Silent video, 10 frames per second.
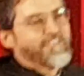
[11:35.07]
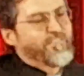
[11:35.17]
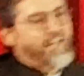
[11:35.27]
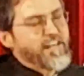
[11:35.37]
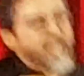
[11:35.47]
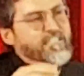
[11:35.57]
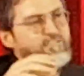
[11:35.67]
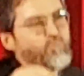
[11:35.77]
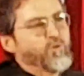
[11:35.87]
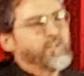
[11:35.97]
The
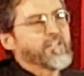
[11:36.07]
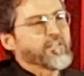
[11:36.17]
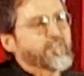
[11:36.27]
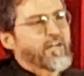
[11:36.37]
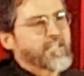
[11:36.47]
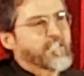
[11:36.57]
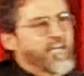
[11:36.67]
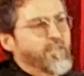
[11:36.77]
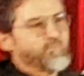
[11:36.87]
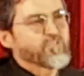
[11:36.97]
next morning I
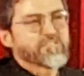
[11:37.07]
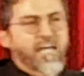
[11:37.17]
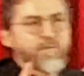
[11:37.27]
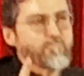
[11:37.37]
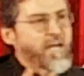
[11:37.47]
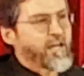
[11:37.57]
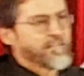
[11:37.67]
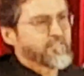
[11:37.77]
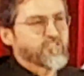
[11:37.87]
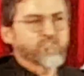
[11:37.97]
came, same
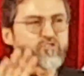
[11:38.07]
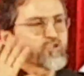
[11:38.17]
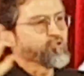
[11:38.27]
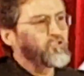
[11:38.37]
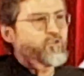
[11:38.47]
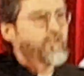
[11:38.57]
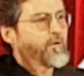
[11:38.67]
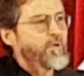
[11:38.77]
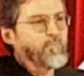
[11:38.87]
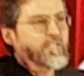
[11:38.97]
man. This is a true story,
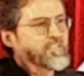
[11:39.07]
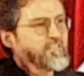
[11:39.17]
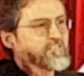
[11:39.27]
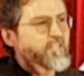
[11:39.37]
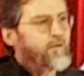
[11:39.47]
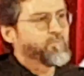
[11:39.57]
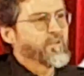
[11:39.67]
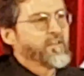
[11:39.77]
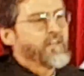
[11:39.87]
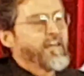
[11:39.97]
I'm not making this up.
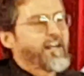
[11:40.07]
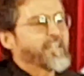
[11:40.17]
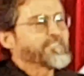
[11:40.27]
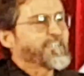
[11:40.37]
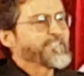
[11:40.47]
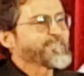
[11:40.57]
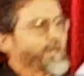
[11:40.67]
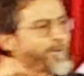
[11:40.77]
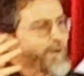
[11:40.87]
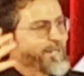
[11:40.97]
And I said,
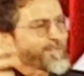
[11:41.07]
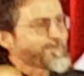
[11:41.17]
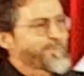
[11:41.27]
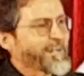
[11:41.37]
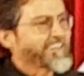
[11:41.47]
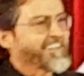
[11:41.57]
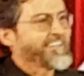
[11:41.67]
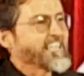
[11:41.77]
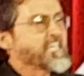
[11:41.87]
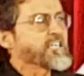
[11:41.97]
salam alaikum akhi.
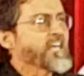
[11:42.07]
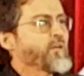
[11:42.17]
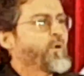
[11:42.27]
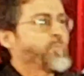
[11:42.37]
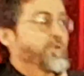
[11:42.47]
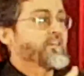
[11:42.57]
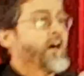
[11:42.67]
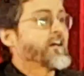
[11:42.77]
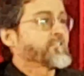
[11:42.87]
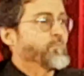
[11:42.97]
He came up and he
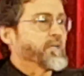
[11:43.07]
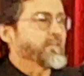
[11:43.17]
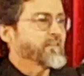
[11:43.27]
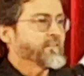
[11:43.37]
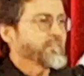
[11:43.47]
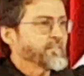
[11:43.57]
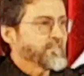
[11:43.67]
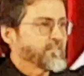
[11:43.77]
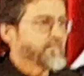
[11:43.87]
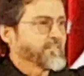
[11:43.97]
hugged me.
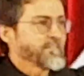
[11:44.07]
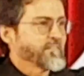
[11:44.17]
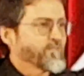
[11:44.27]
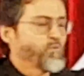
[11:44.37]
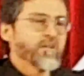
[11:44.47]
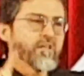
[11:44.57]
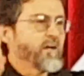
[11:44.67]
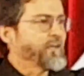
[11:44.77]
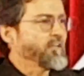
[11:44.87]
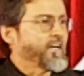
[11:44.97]

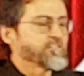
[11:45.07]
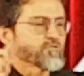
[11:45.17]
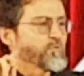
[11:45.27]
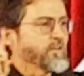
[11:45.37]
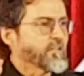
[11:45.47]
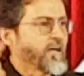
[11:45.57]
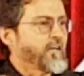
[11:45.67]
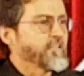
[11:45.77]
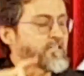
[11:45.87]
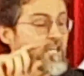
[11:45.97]
Wallahi, I swear to God,
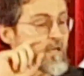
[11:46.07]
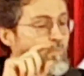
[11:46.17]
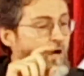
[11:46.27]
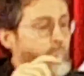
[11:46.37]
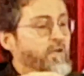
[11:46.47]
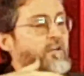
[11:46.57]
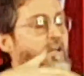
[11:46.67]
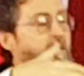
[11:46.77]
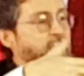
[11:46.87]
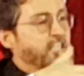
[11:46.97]
he came up
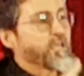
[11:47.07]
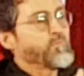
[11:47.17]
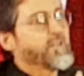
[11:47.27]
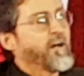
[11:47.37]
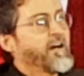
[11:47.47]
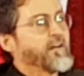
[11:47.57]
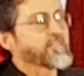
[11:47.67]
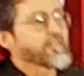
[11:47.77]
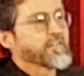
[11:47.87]
and he gave me a hug.